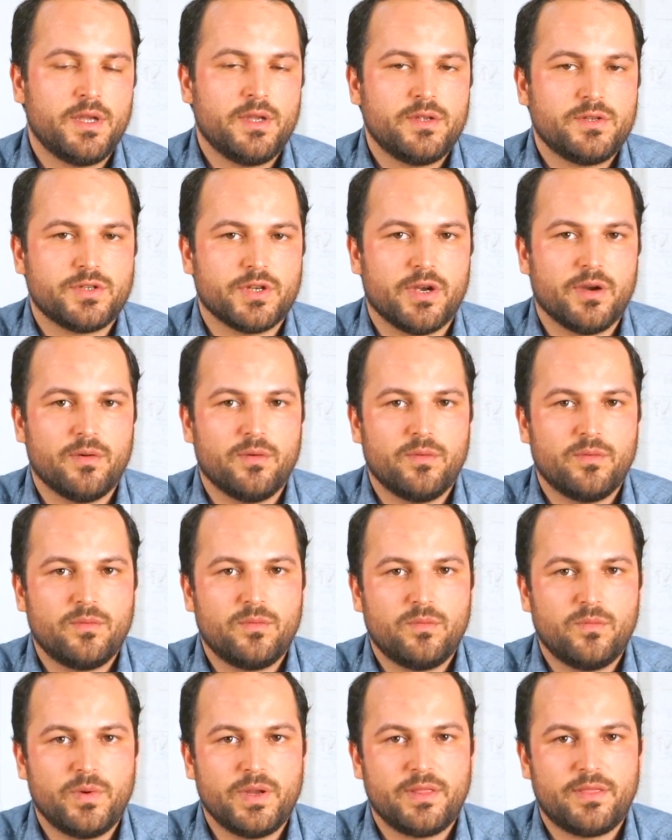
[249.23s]
So
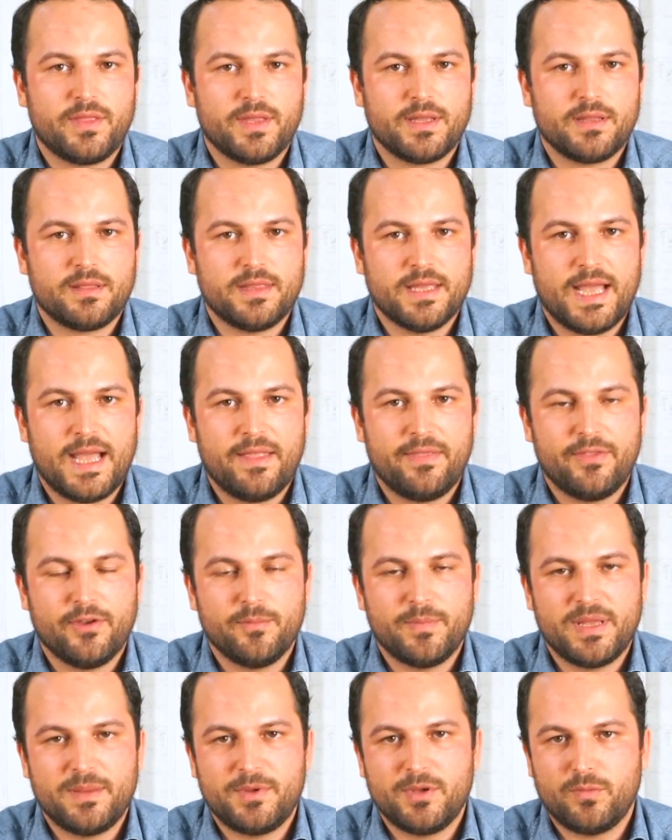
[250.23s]
we think that there
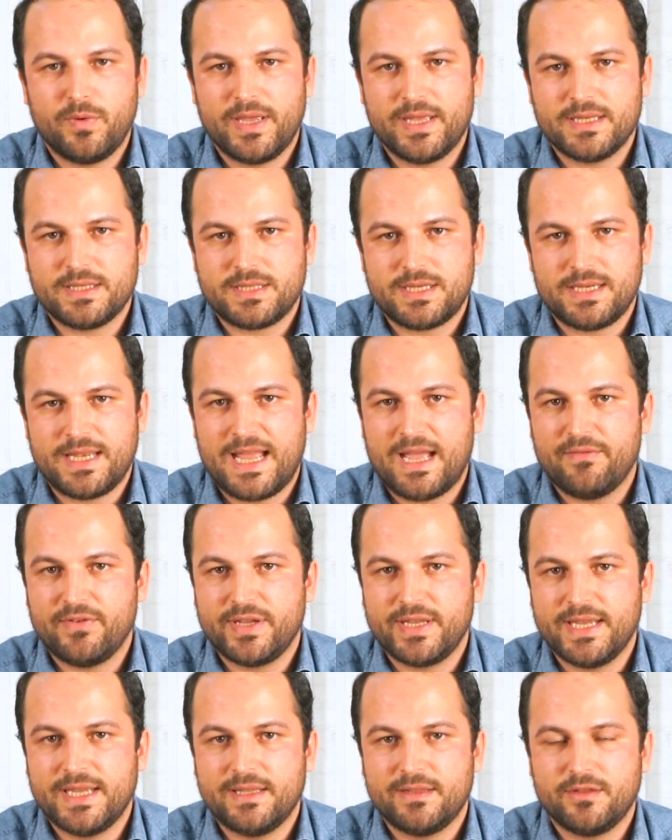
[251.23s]
may be ways to
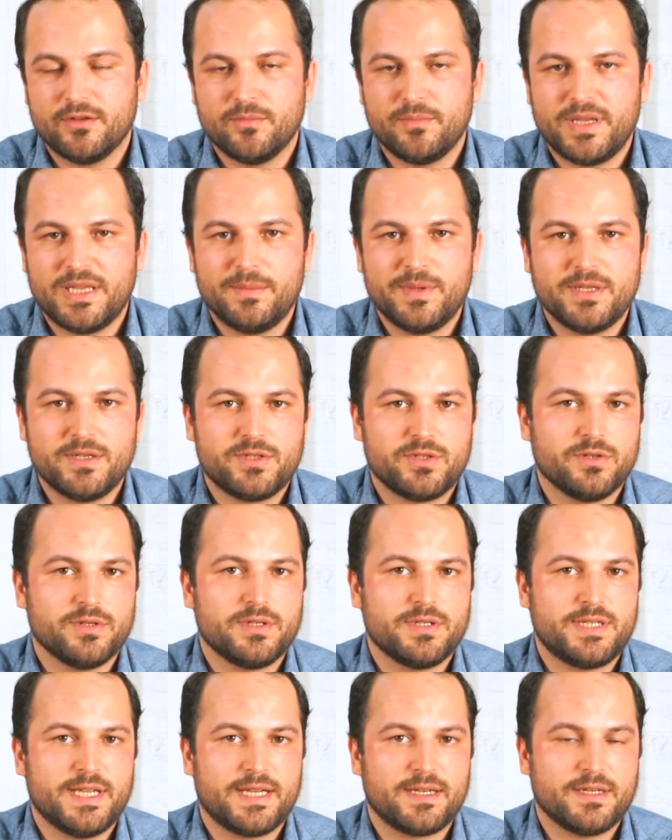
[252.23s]
navigate, there may be
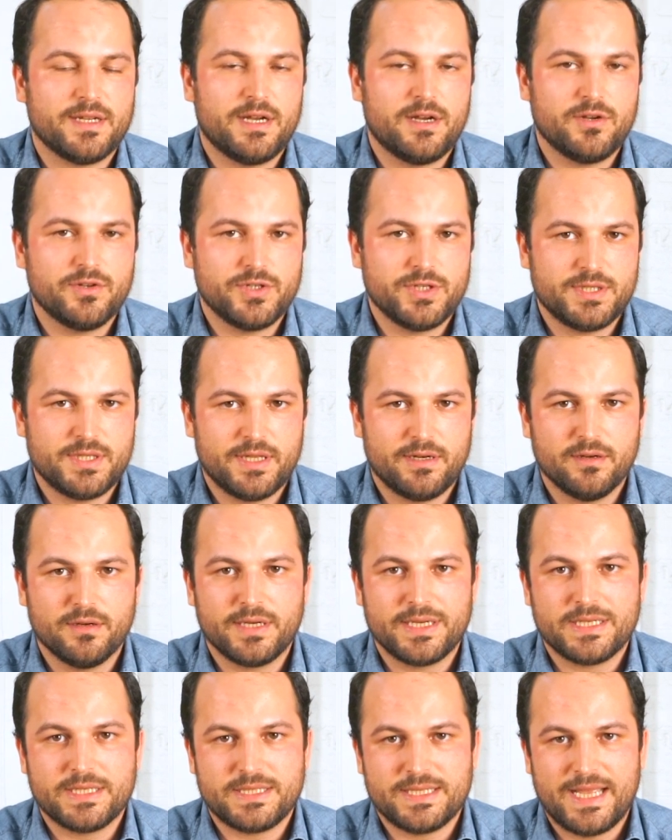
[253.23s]
certain technologies that are
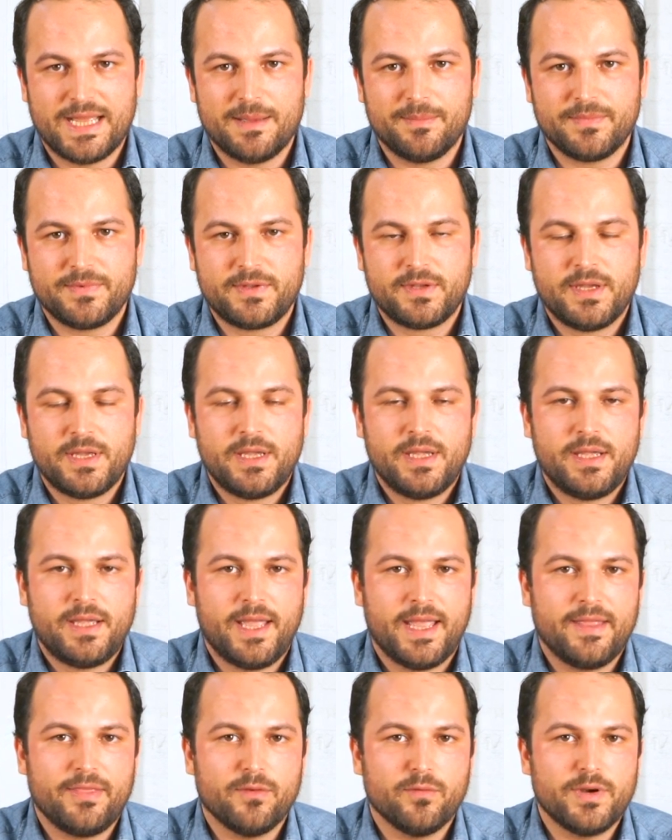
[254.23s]
exempt,
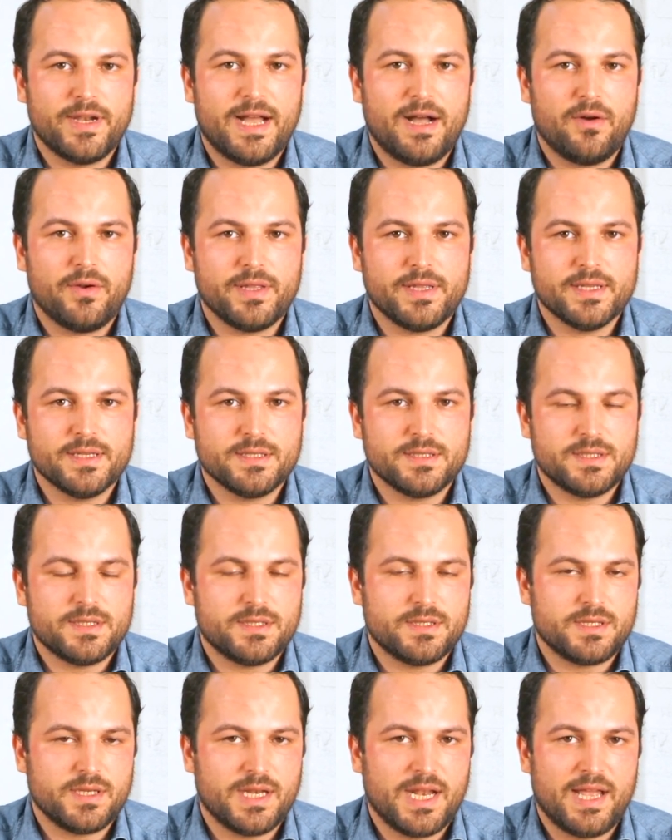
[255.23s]
and the reality is this
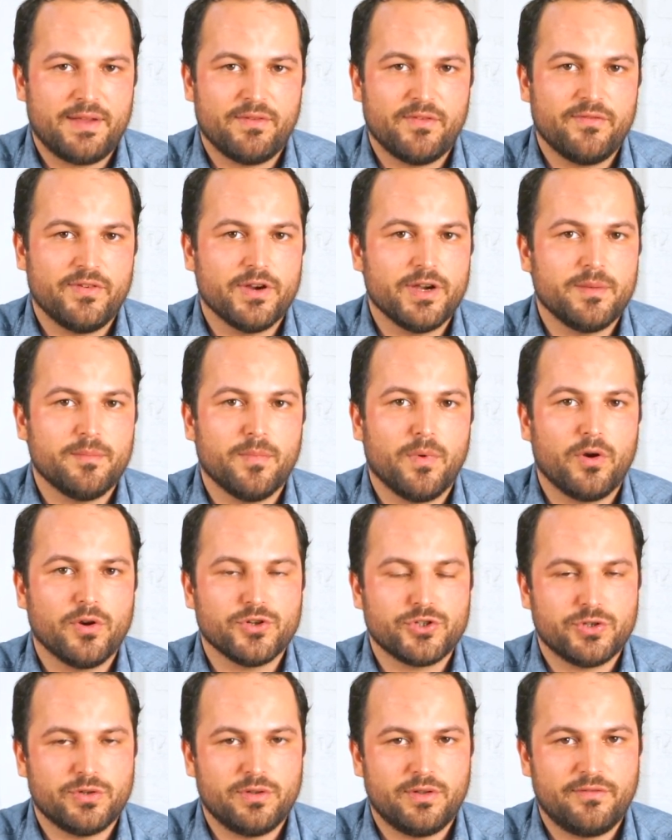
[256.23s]
is going to have a very
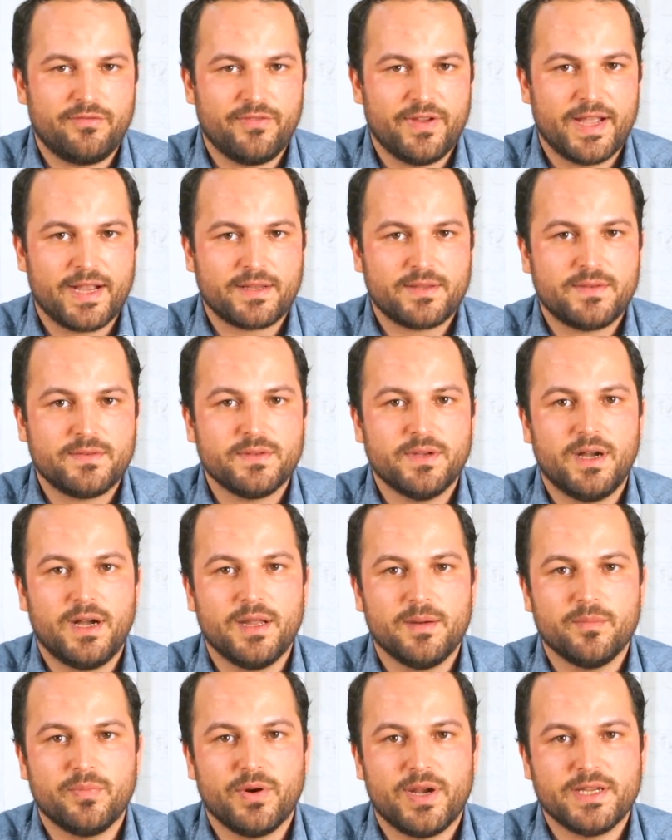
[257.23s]
marginal effect
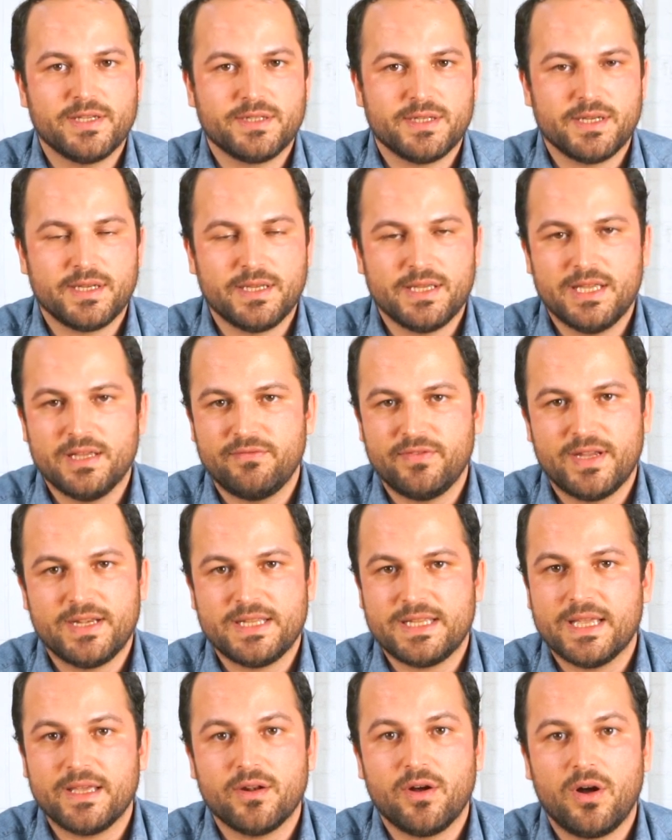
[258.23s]
on pricing, if
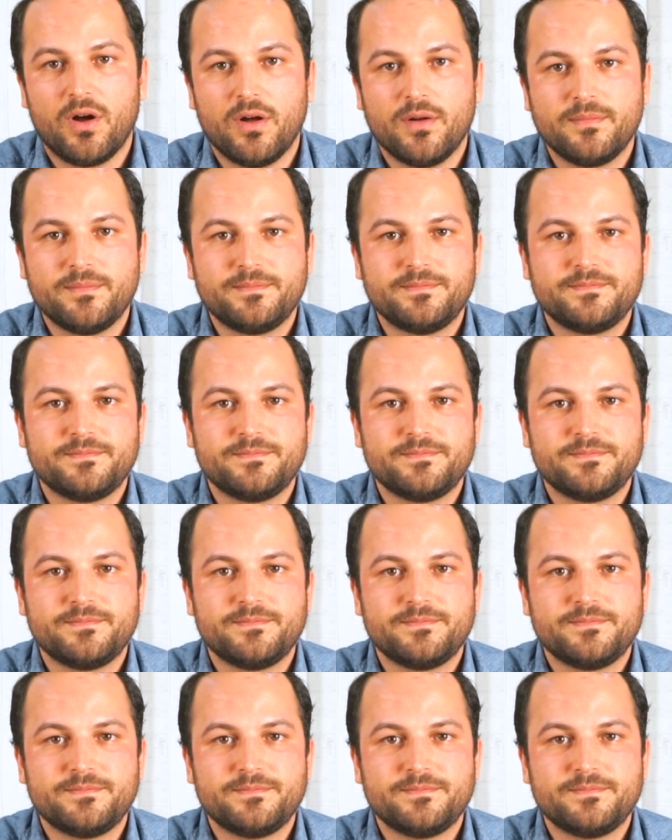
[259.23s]
any at all.